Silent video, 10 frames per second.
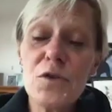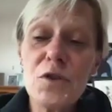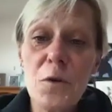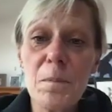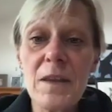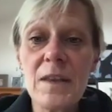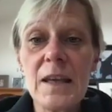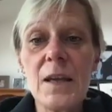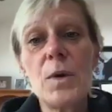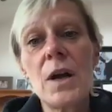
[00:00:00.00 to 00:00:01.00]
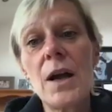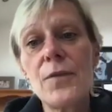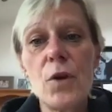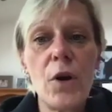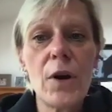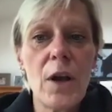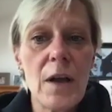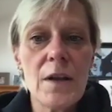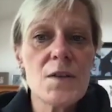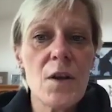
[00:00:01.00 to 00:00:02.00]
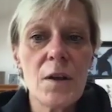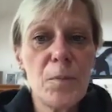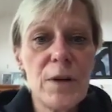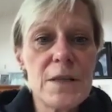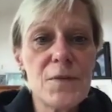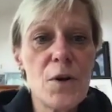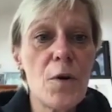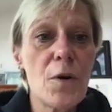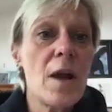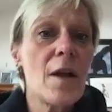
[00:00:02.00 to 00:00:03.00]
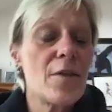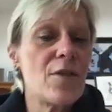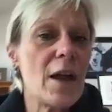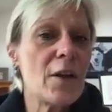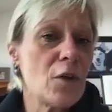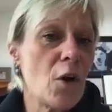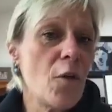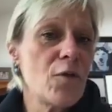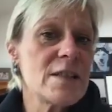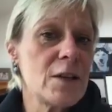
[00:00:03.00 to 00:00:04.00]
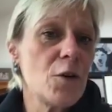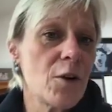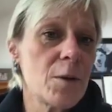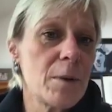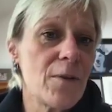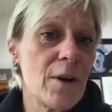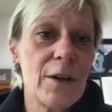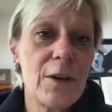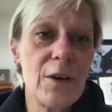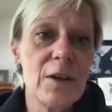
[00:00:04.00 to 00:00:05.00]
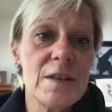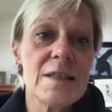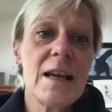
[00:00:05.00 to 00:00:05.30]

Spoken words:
don't be thinking, well, I've got a certain breed of dog, they're obviously not going to be very good.